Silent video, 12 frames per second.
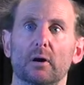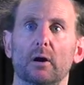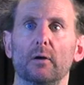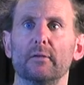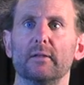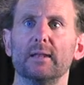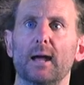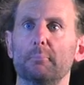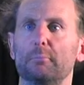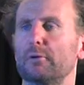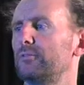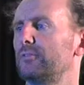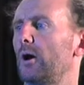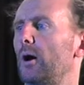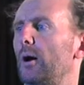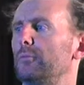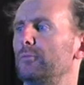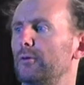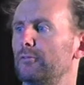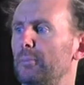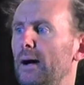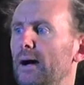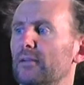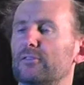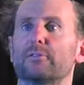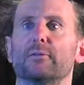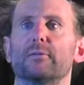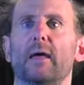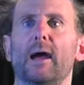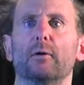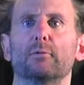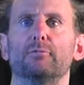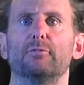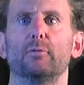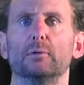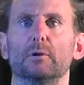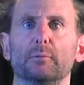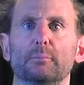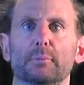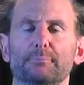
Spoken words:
on the number of times we've passed through the outer for loop.